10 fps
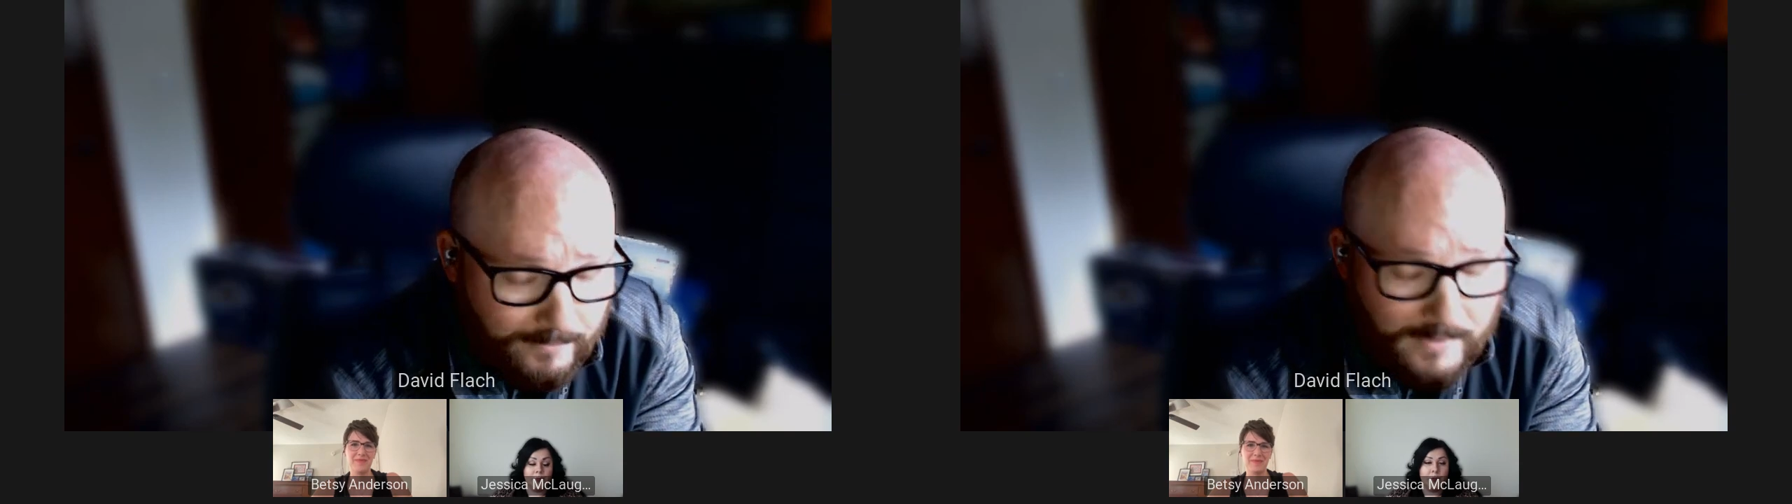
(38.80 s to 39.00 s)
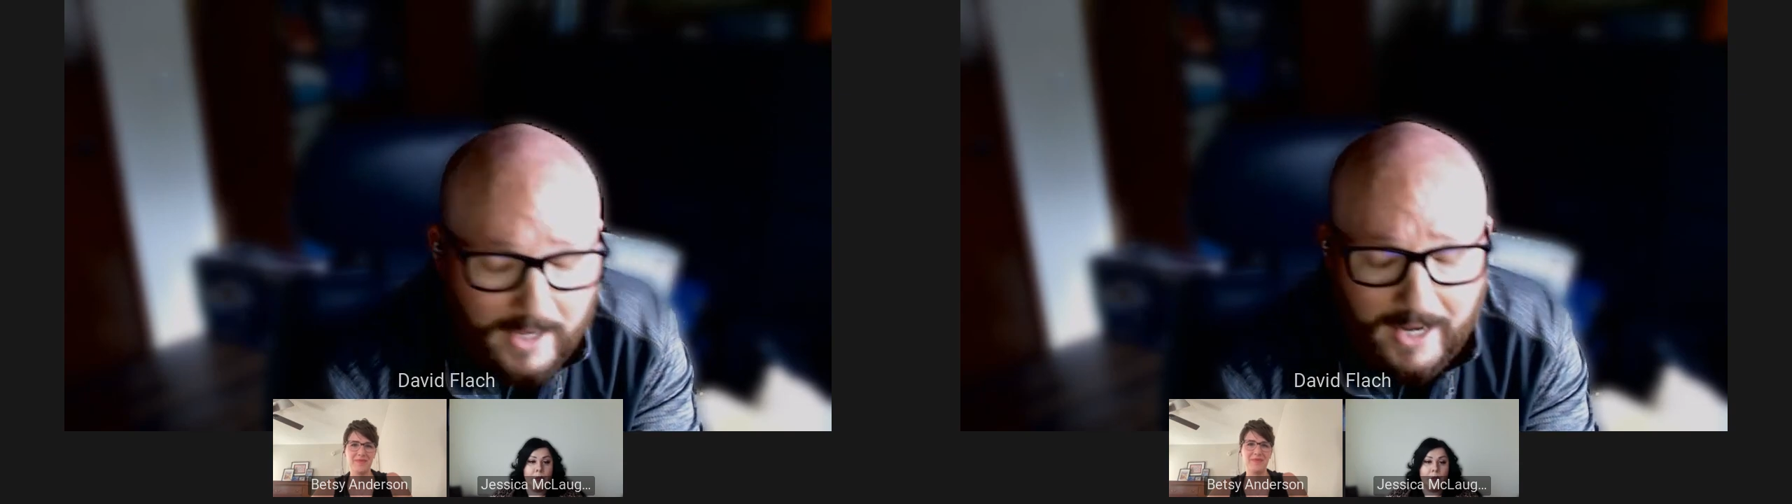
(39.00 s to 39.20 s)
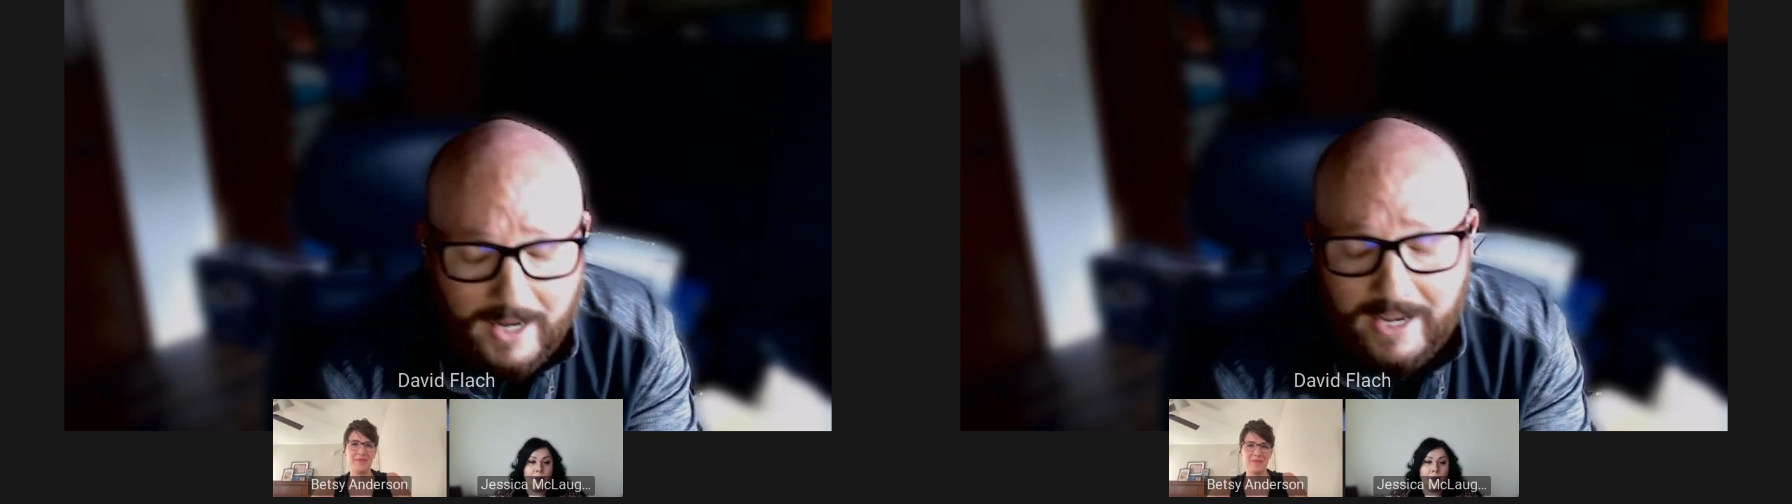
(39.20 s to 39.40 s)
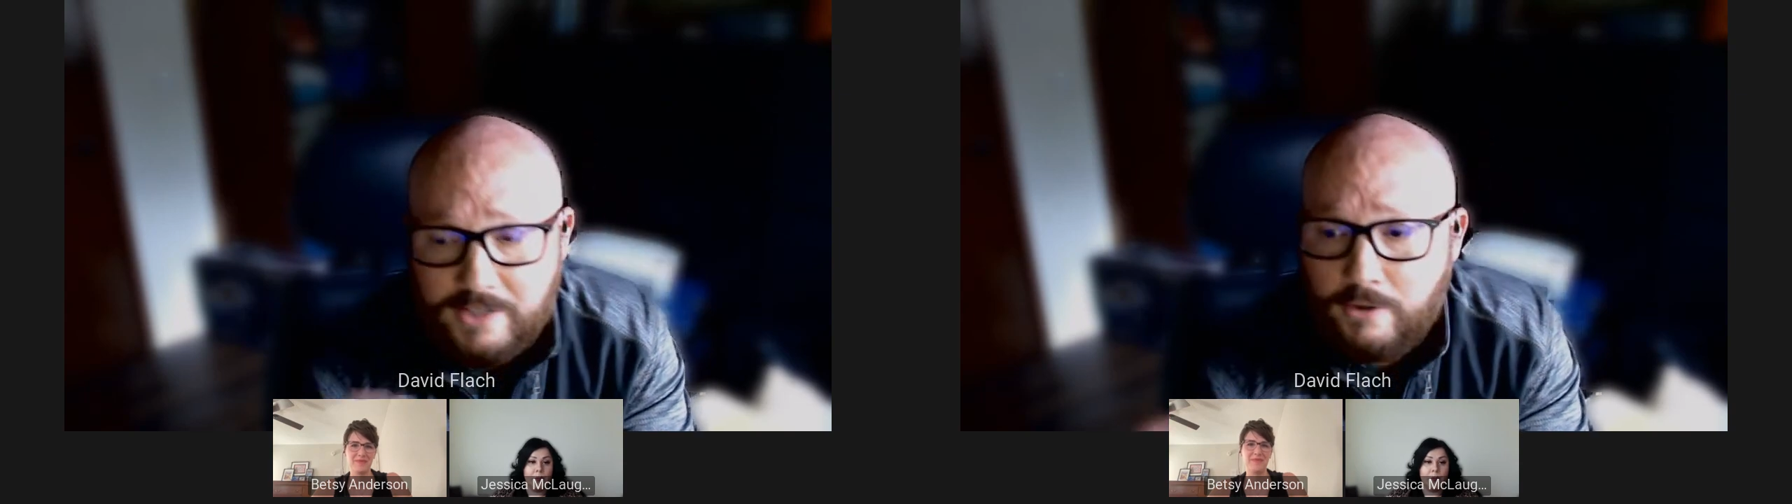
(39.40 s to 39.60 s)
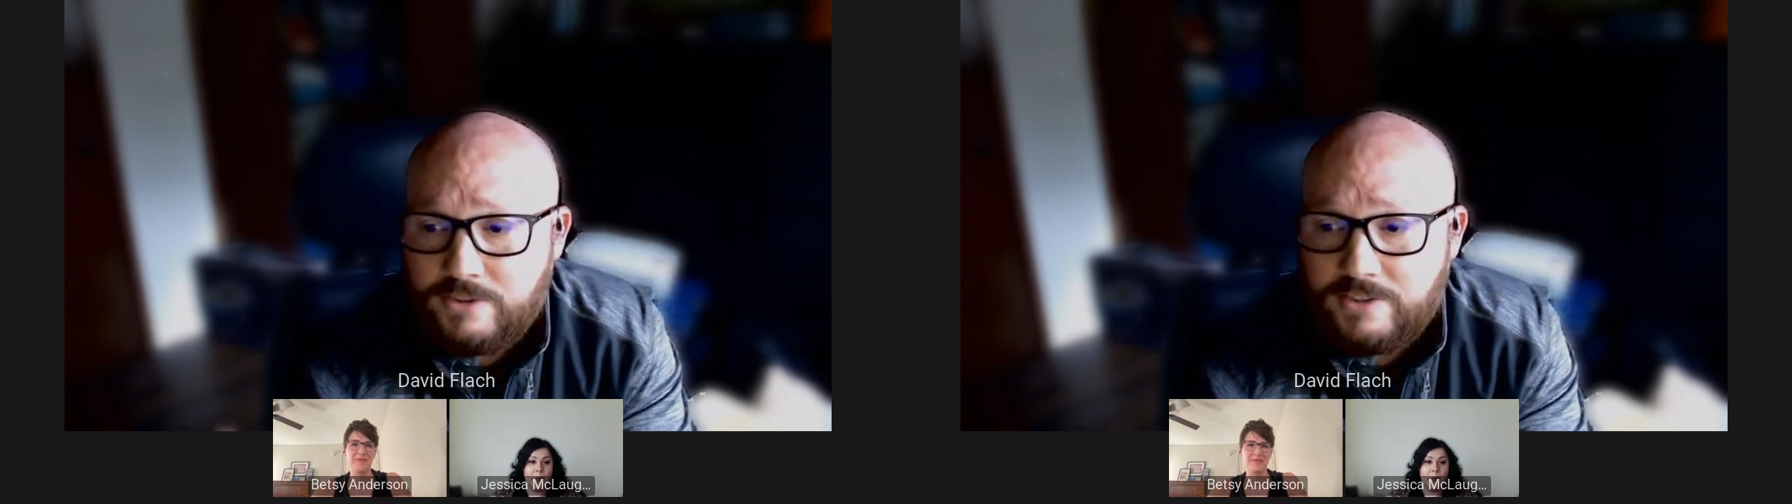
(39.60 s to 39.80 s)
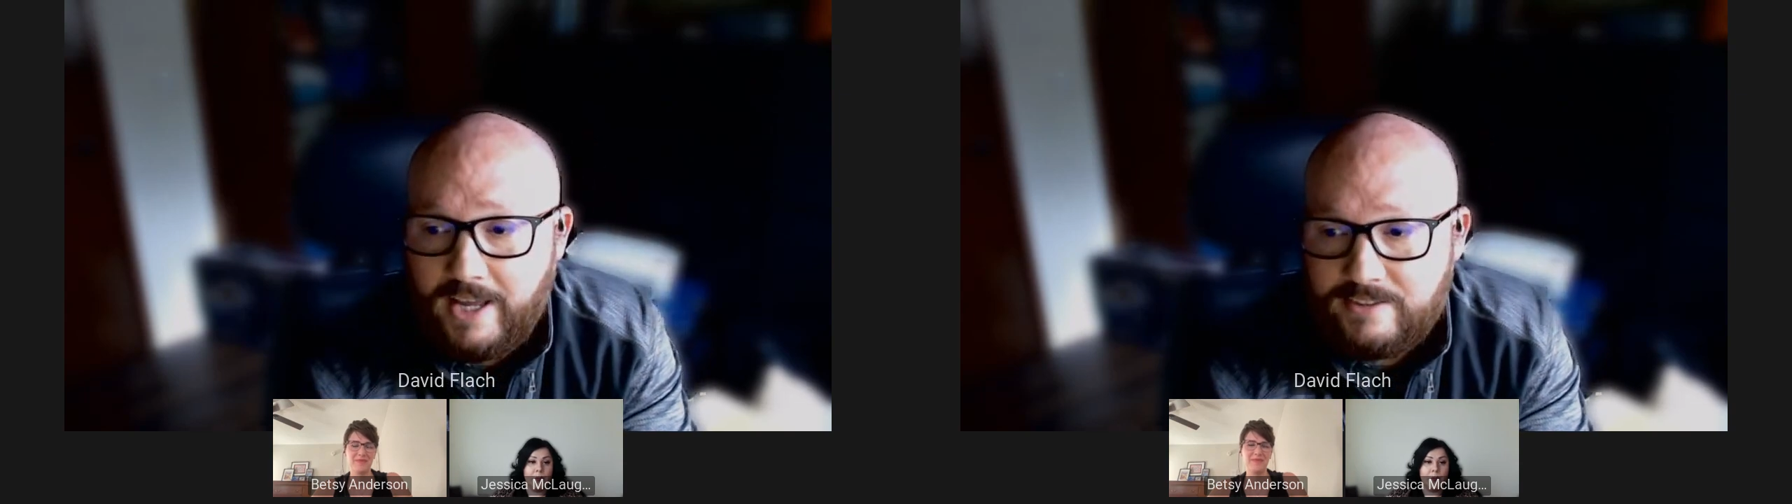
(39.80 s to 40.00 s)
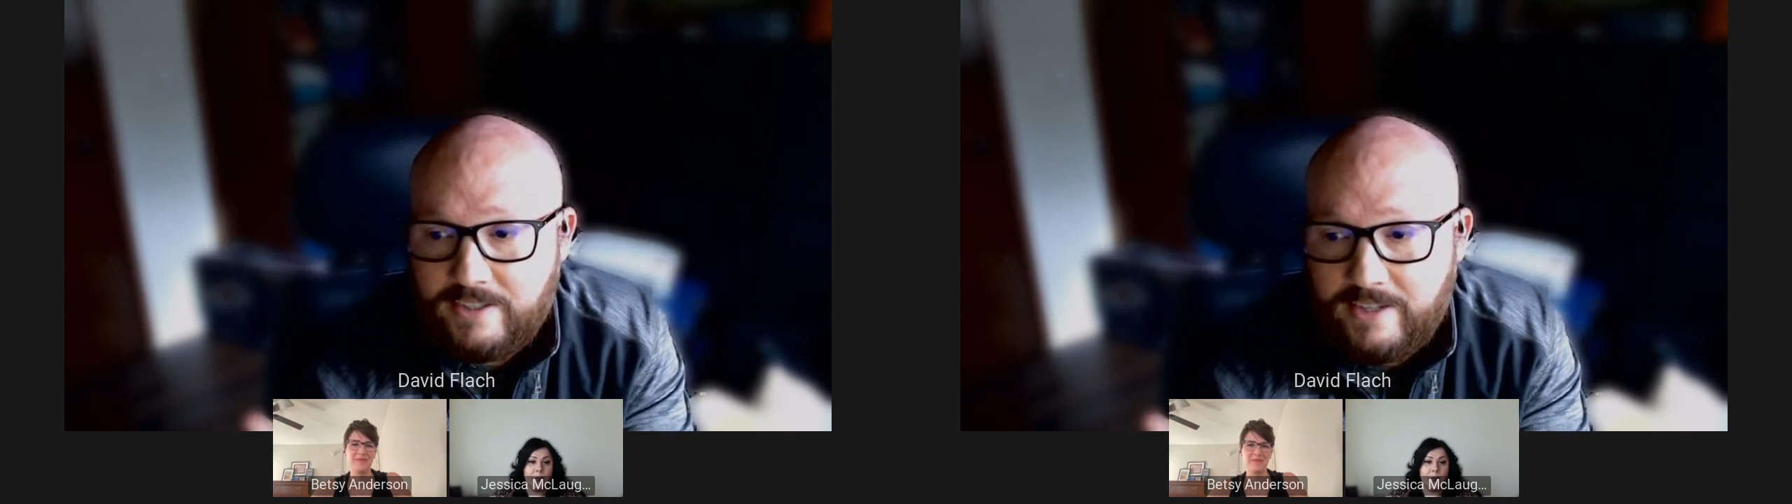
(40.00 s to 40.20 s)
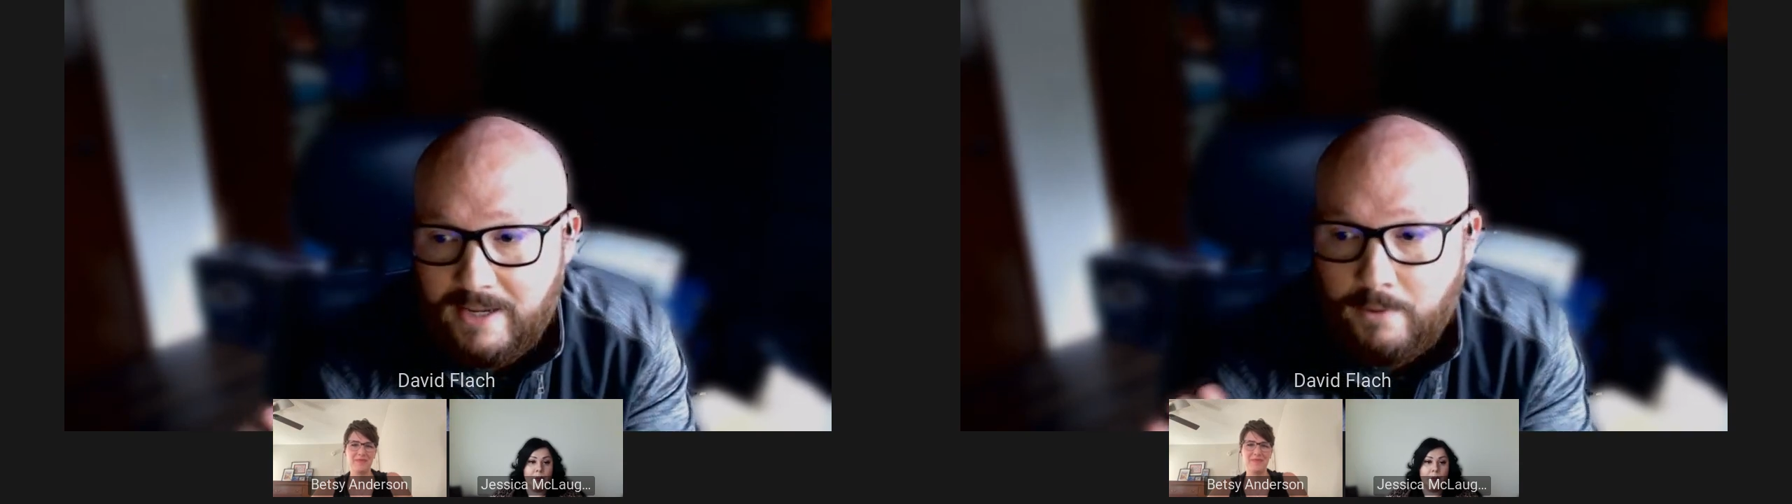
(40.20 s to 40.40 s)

And no slides today,